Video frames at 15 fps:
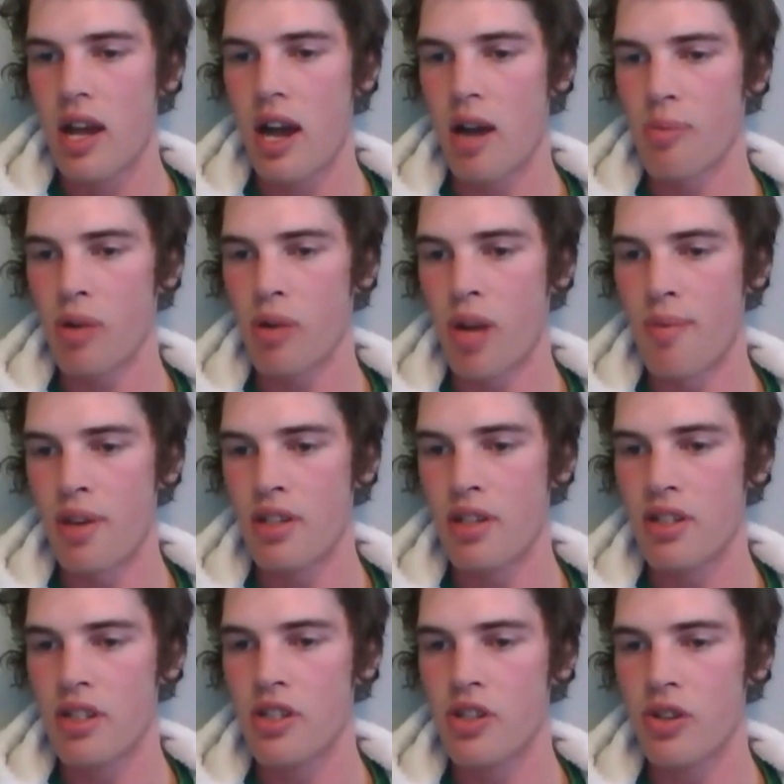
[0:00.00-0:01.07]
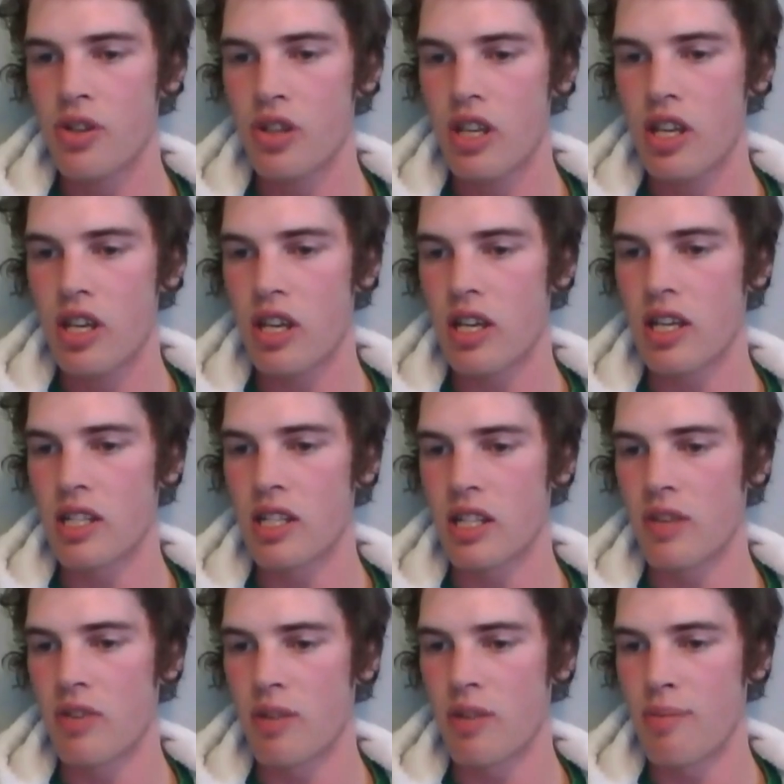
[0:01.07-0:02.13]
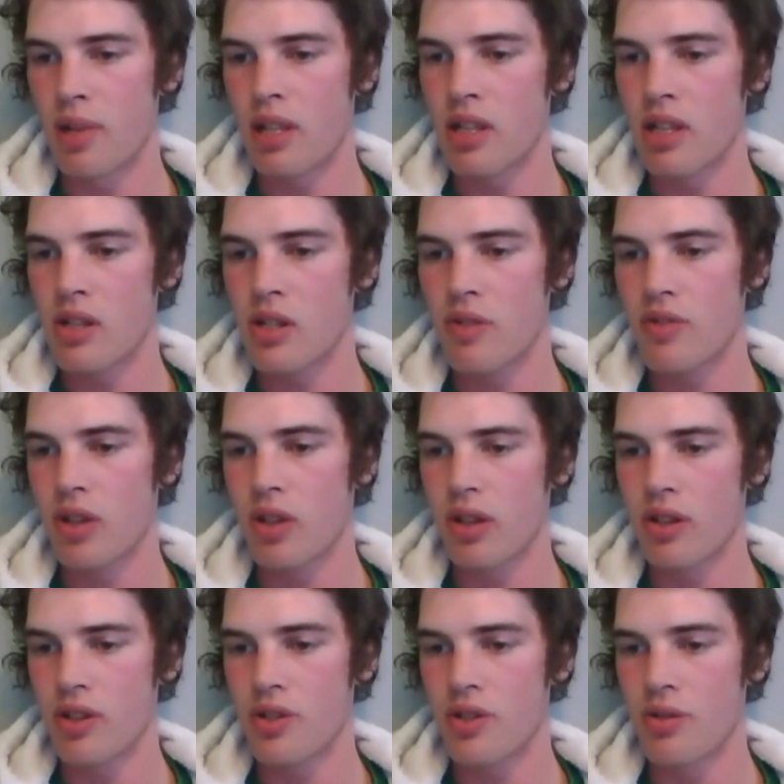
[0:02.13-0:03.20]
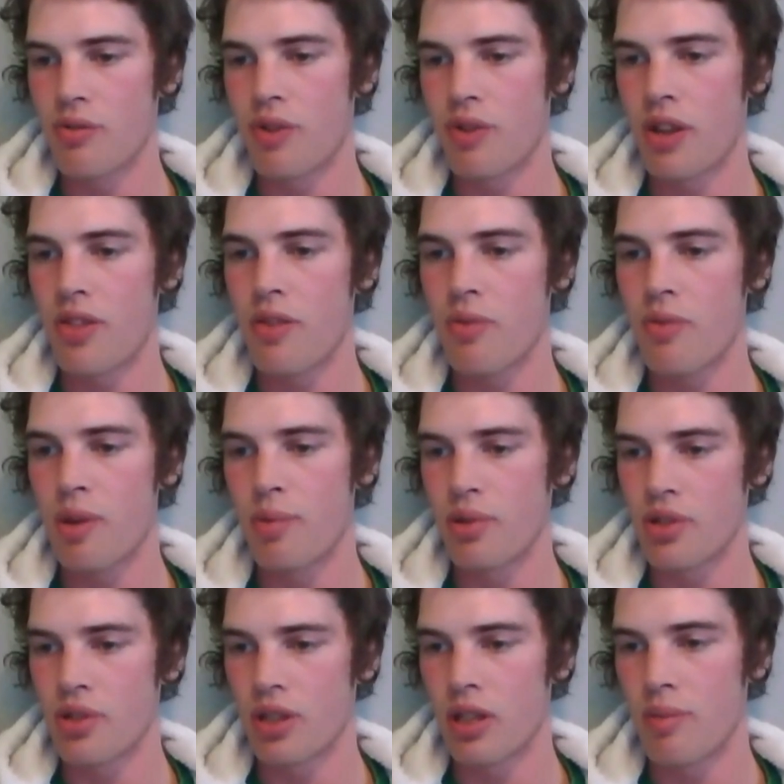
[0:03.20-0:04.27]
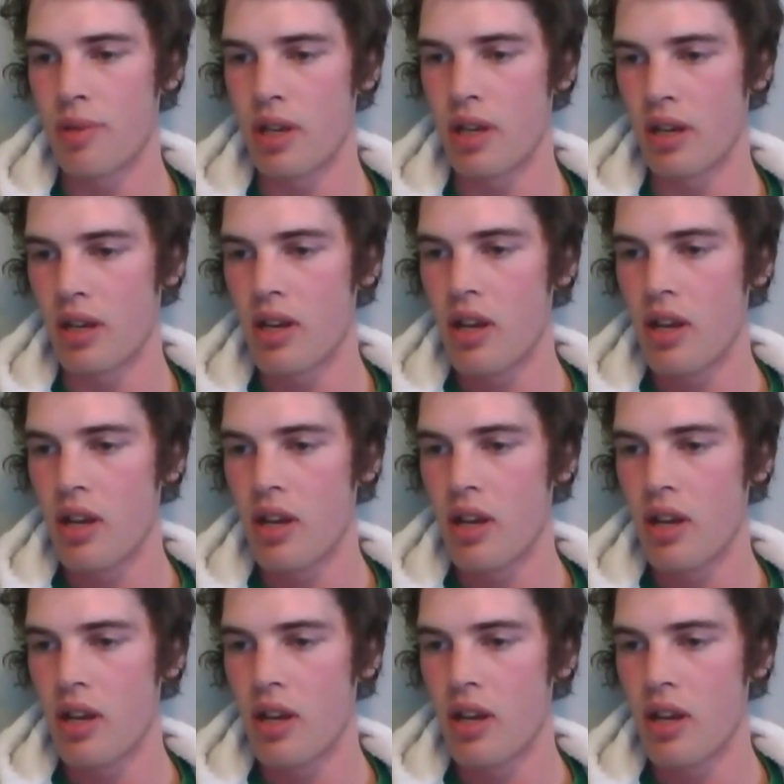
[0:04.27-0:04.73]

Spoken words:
Our Prime Minister John Key is giving millions of dollars to fund the rebels in Libya,